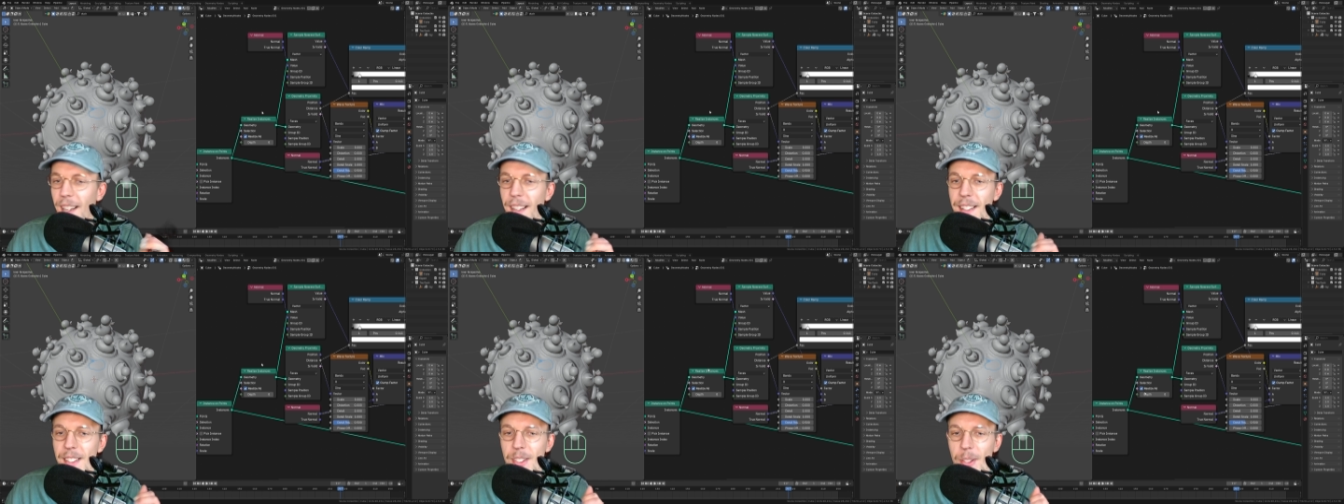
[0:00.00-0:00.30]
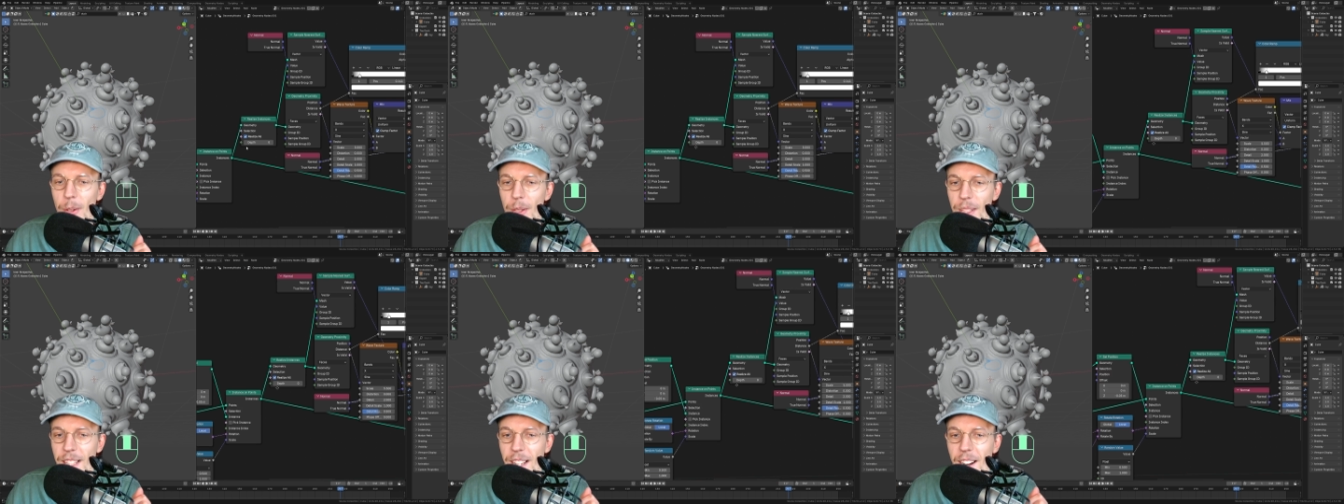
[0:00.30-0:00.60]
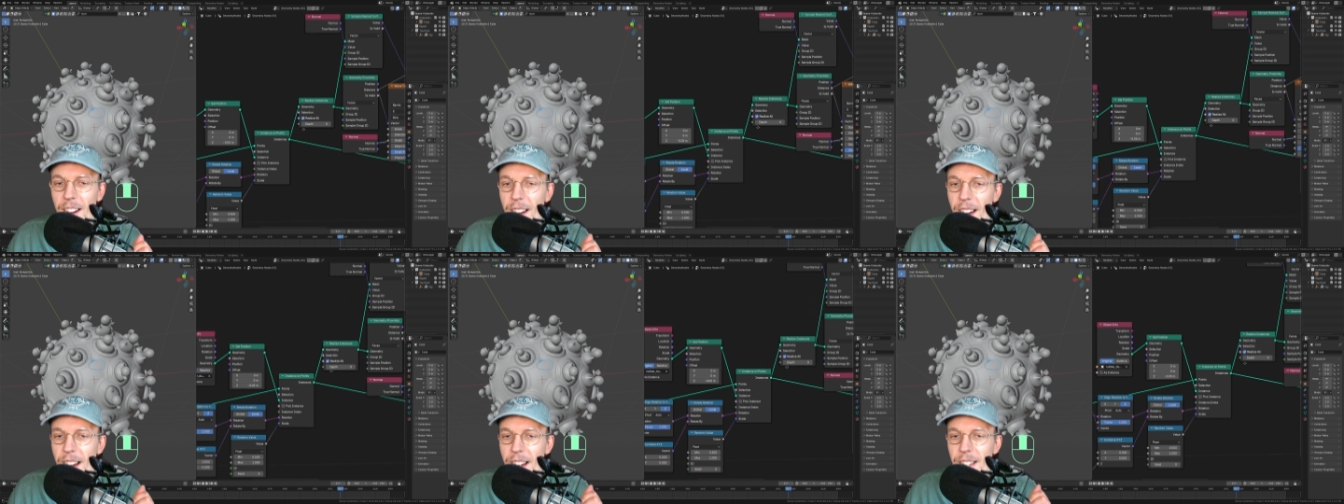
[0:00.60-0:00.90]
So the
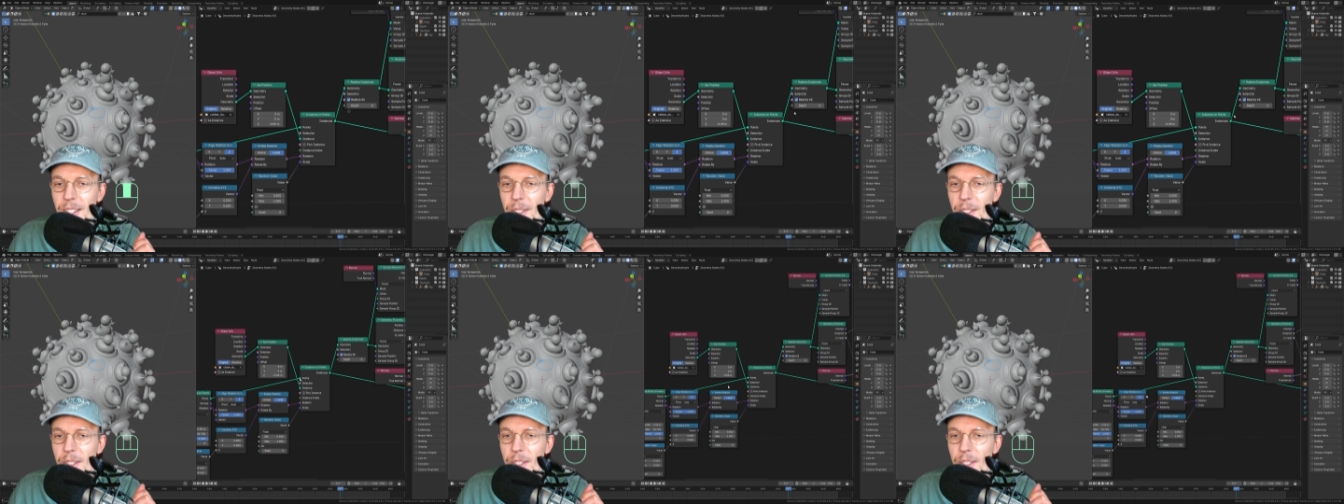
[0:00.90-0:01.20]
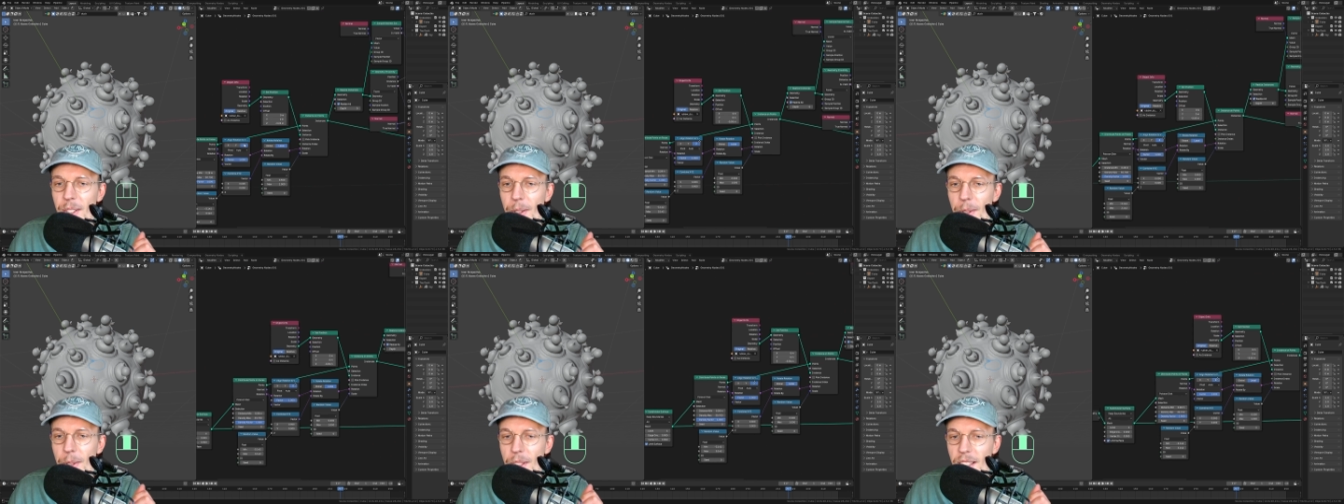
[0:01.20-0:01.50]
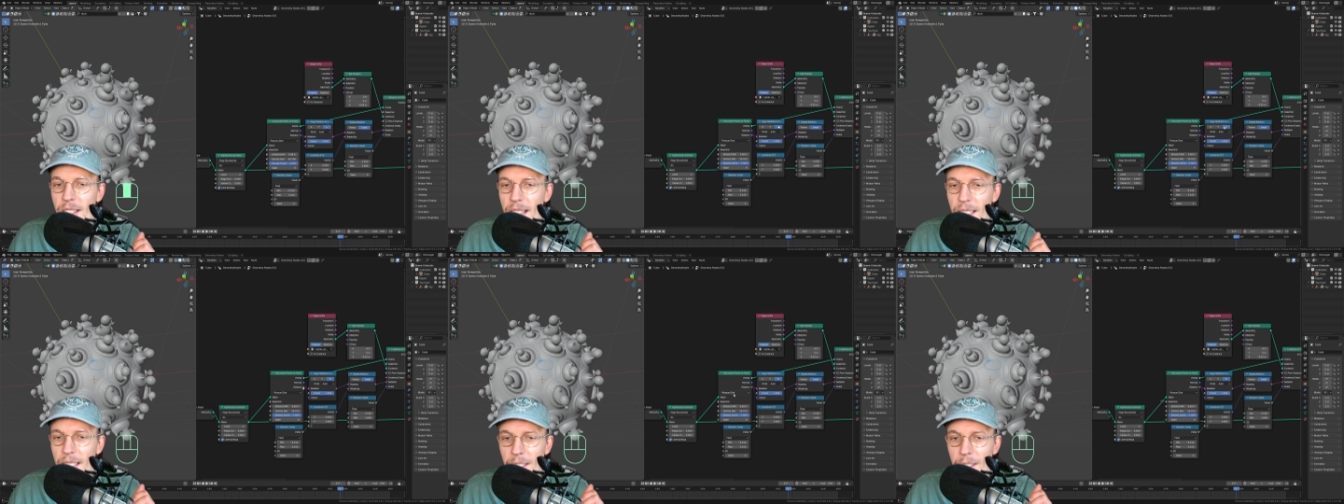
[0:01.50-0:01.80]
higher you
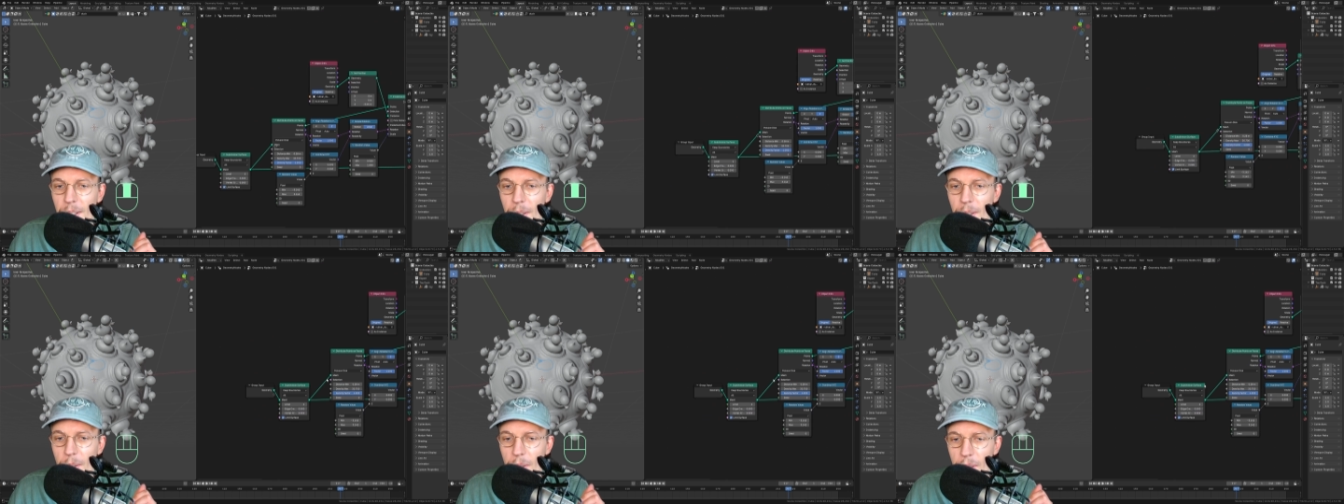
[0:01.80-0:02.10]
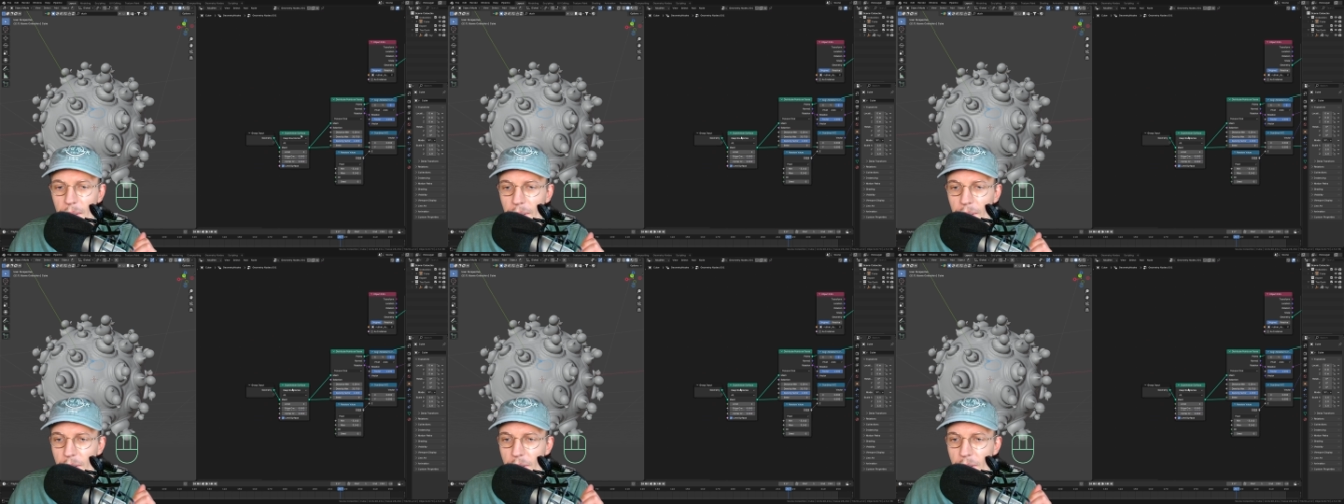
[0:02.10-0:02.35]
set your